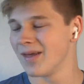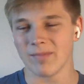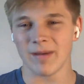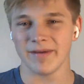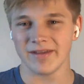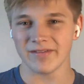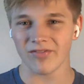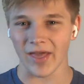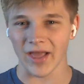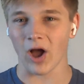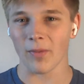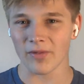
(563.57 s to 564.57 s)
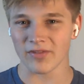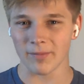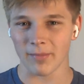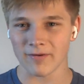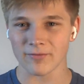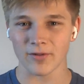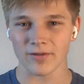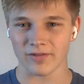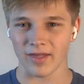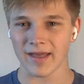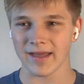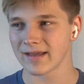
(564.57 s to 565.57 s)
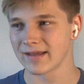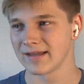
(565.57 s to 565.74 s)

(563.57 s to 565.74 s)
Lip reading: maybe like on the same level as like